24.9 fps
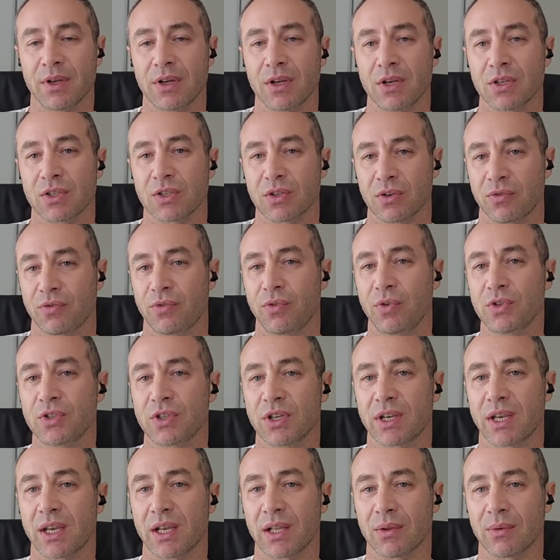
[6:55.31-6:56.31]
So 40
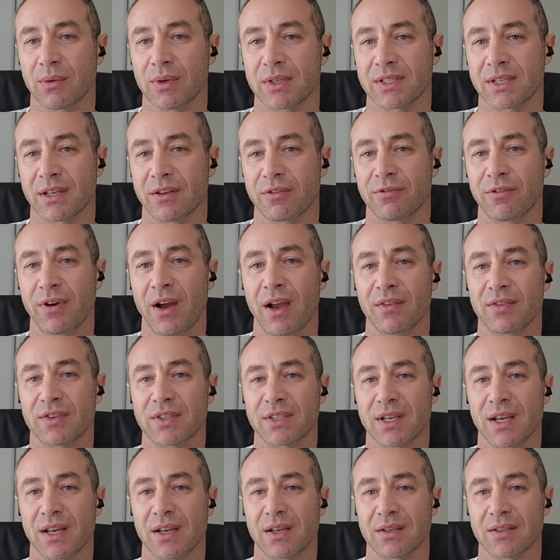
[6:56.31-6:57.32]
kilowatts at 5
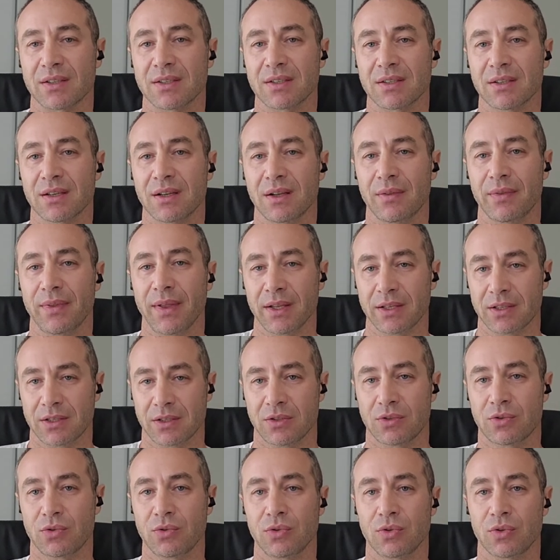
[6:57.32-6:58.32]
cents, that's
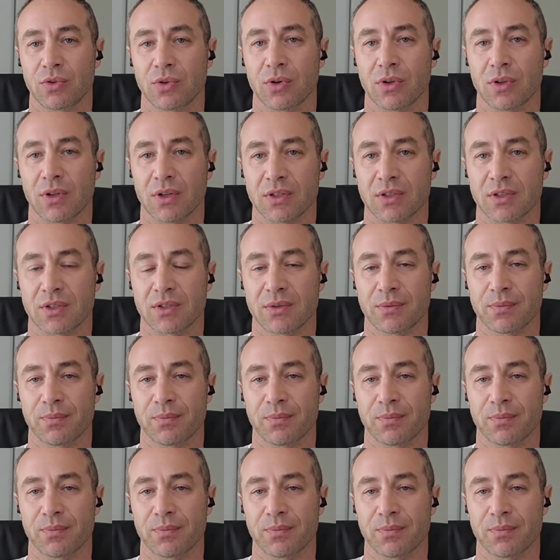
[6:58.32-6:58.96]
$2.